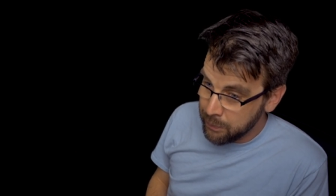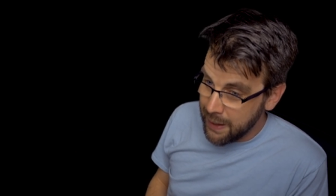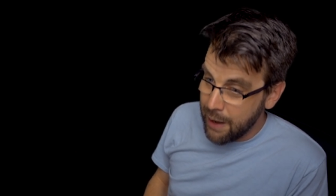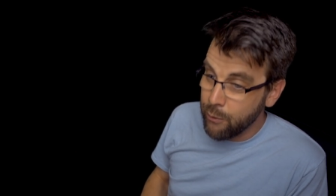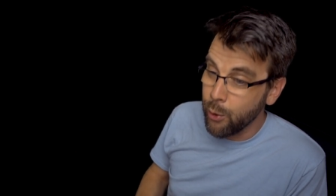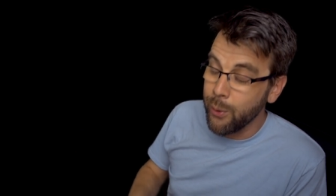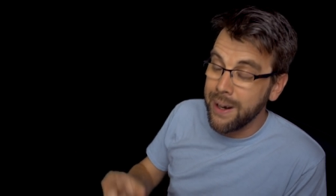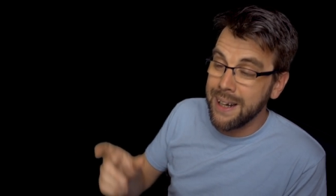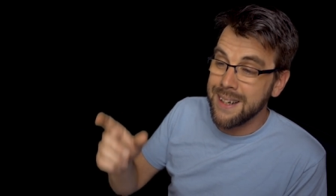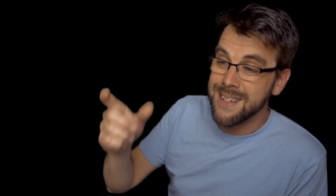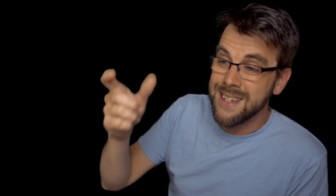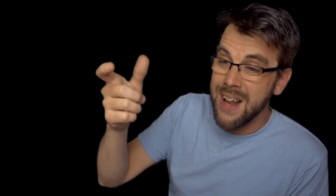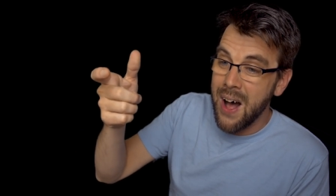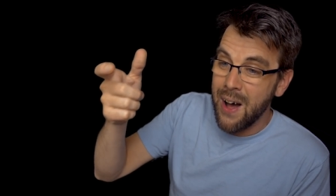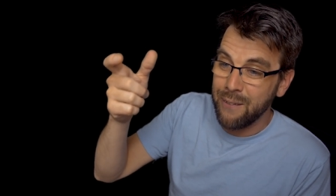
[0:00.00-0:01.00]
Evergreen
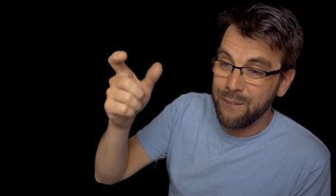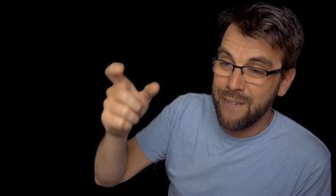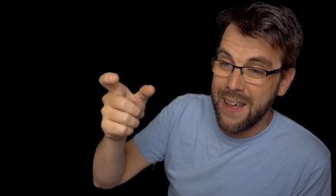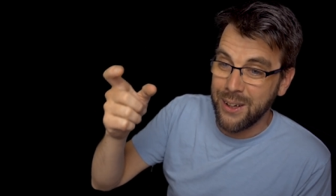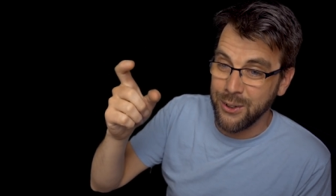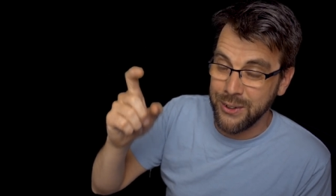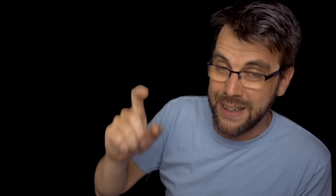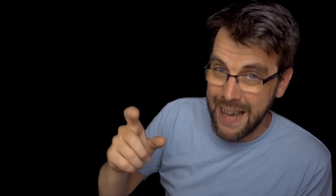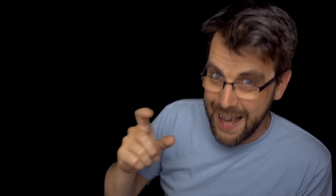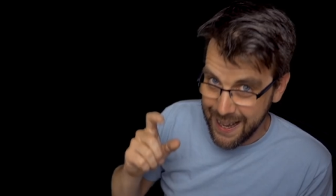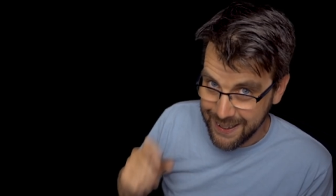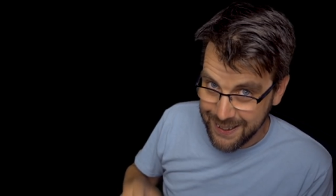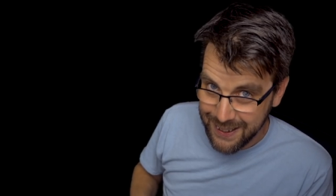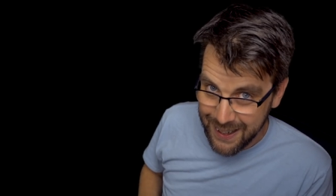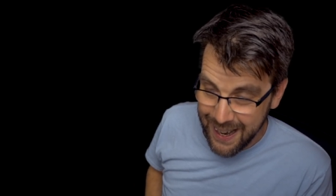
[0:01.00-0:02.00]
has not failed
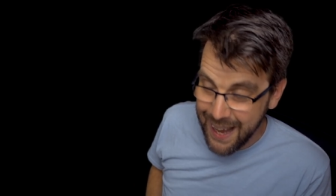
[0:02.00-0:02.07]
yet.